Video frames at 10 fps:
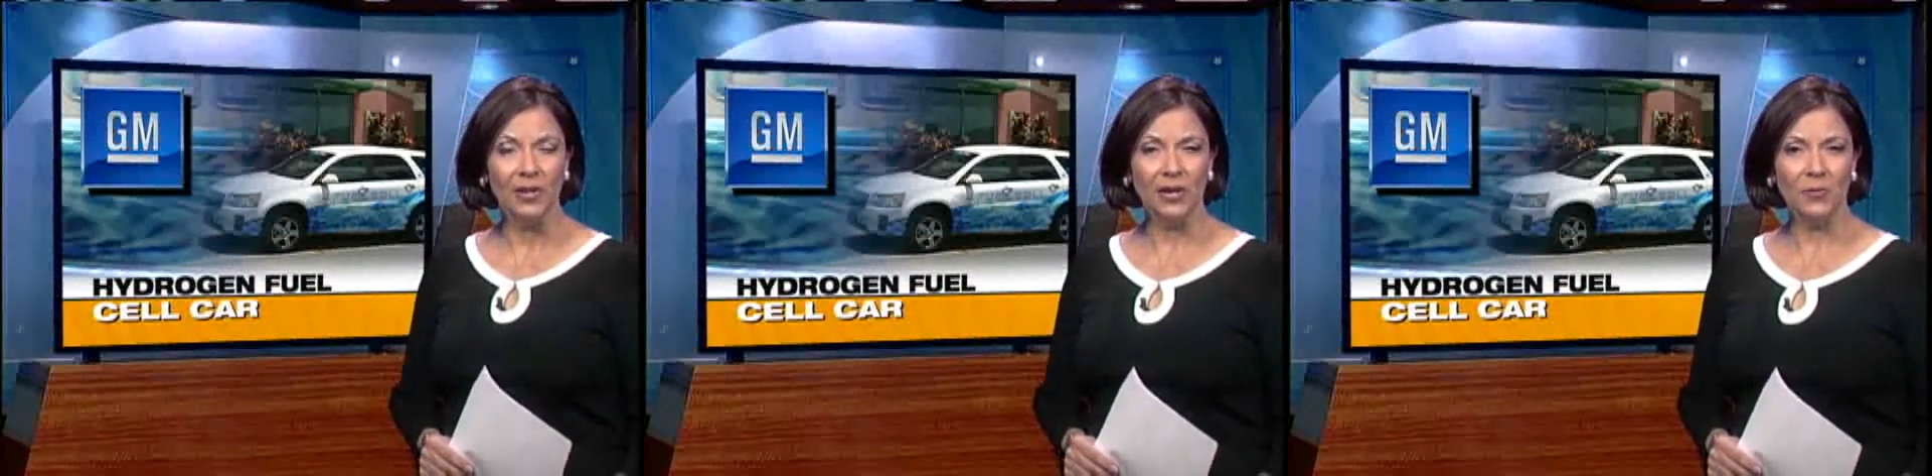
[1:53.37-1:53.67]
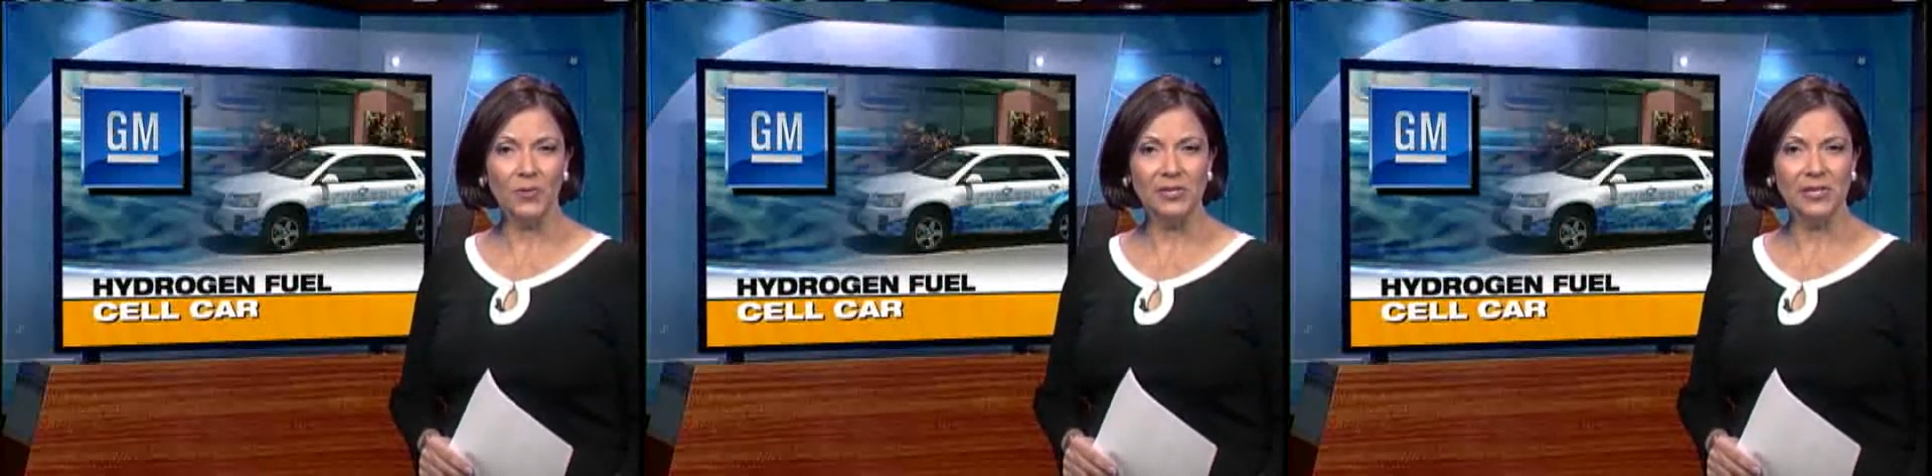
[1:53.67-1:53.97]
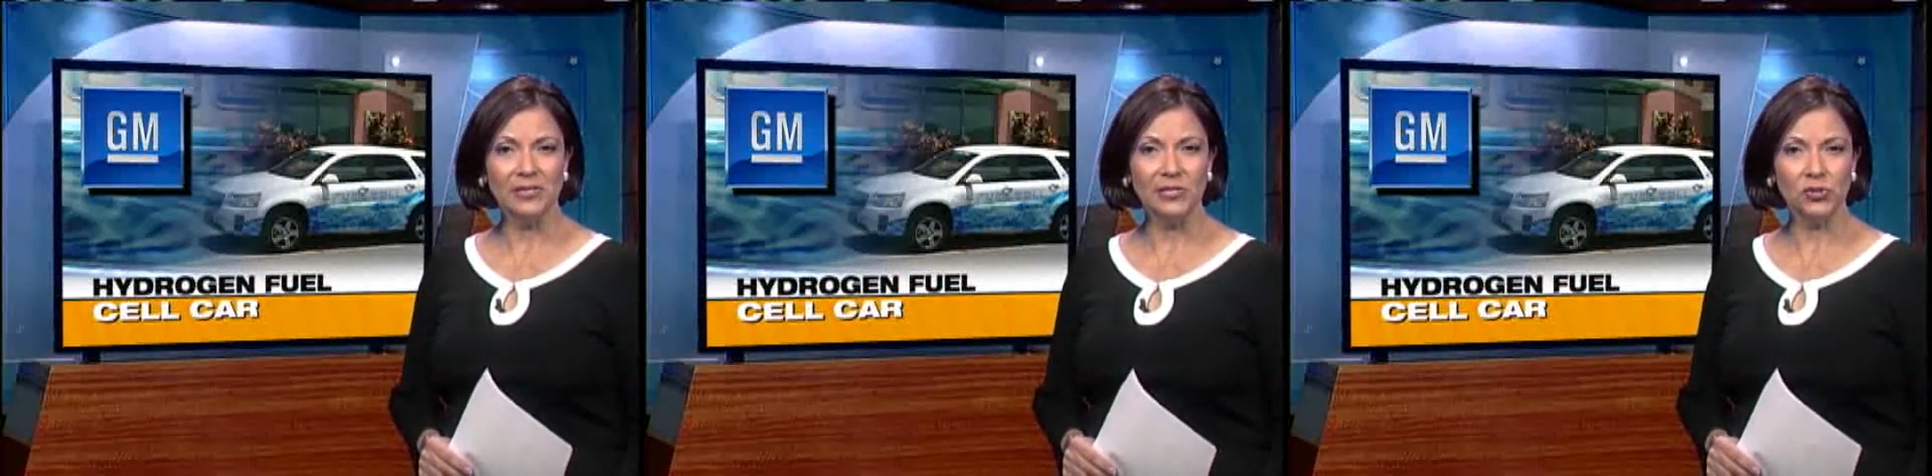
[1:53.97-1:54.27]
The company
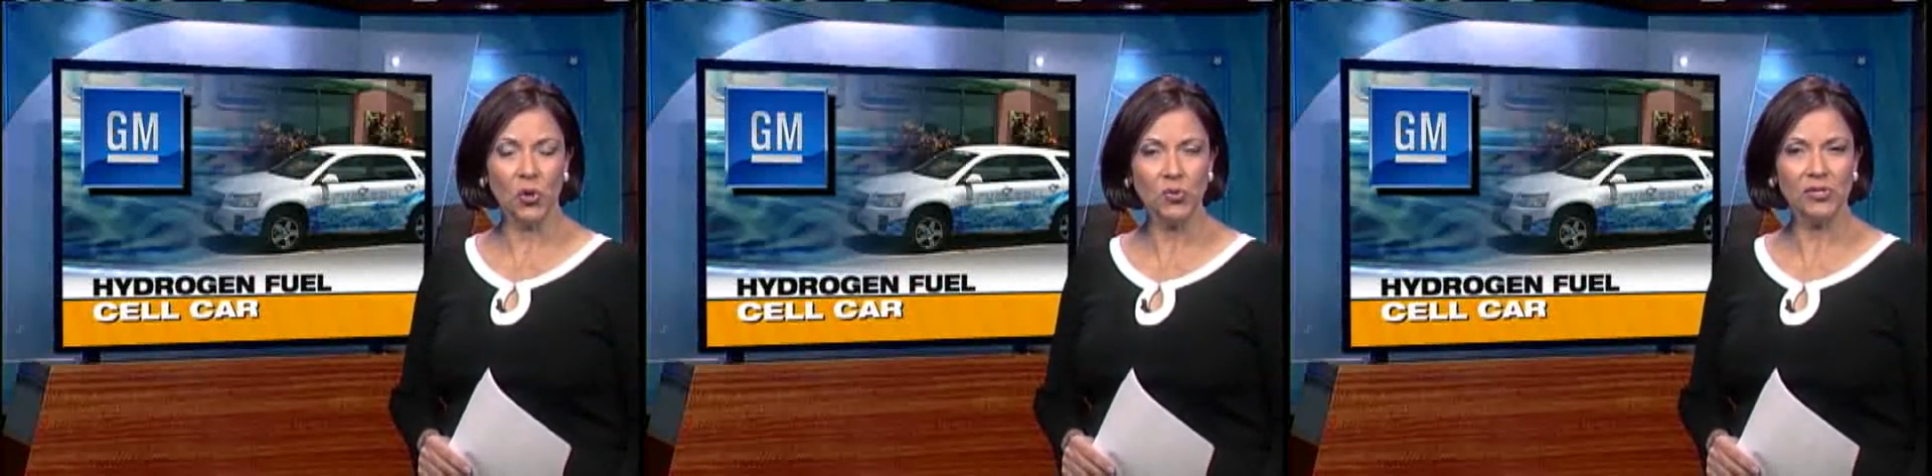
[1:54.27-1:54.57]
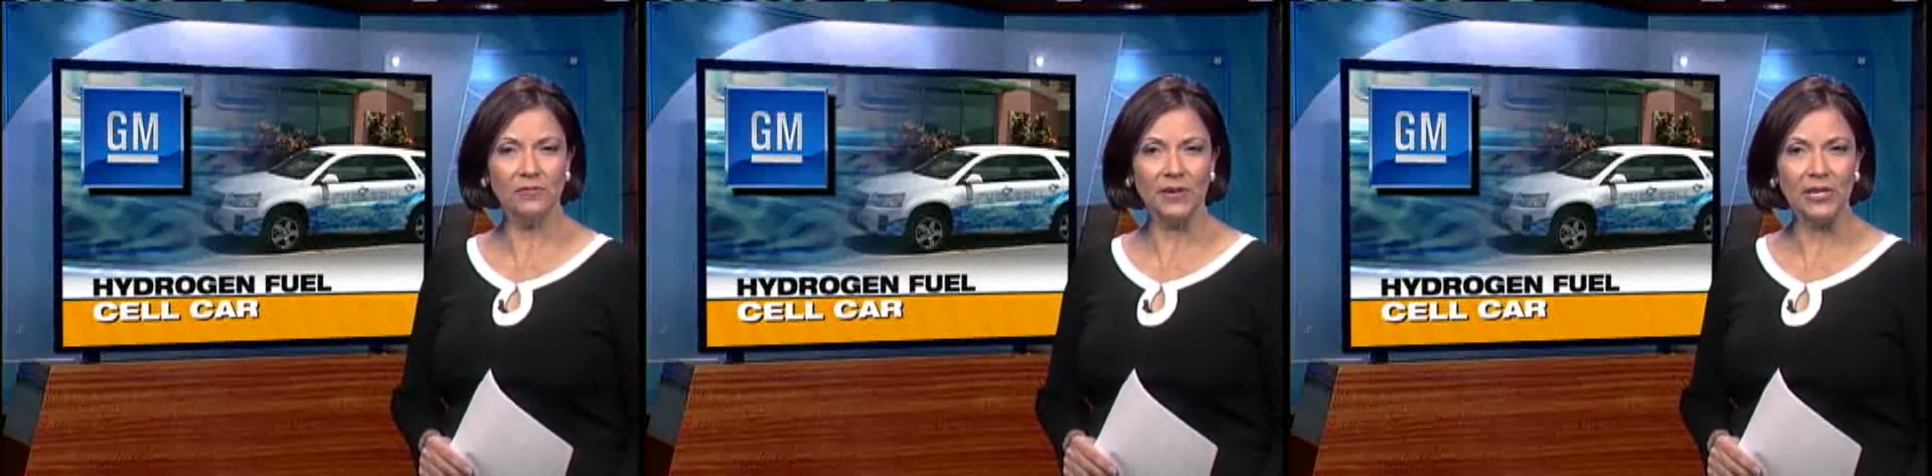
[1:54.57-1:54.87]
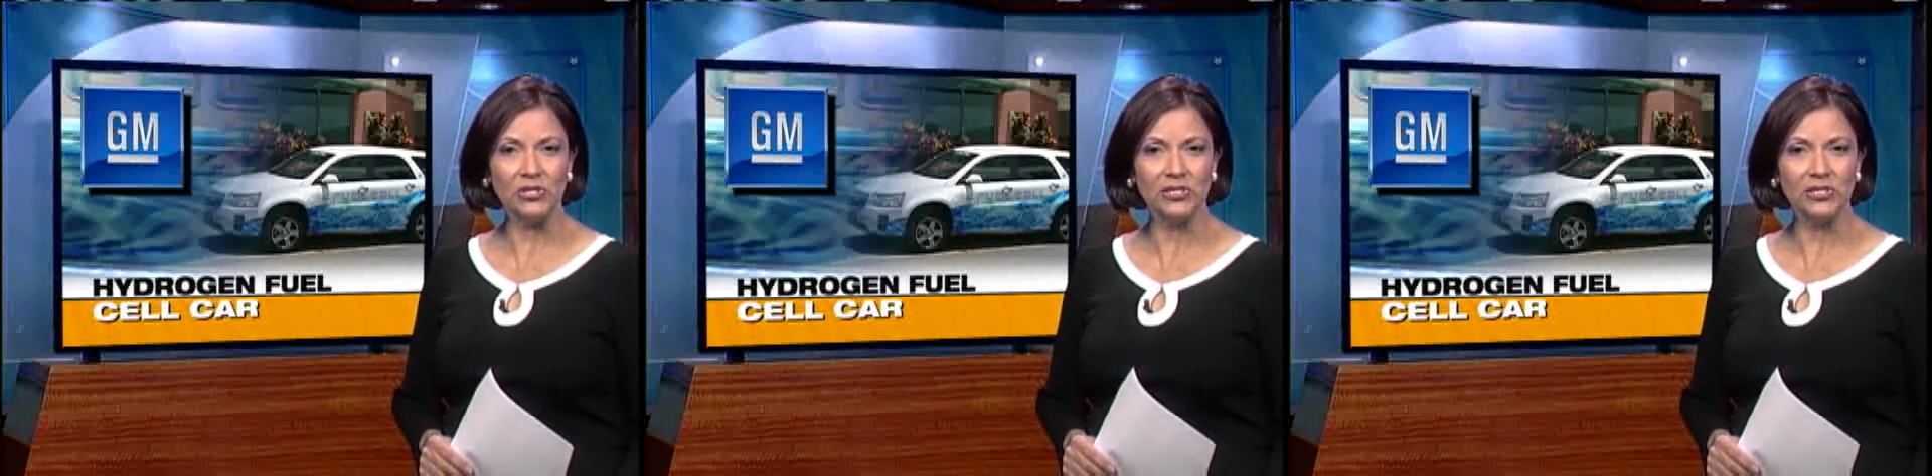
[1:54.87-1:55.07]
says it chose Hawaii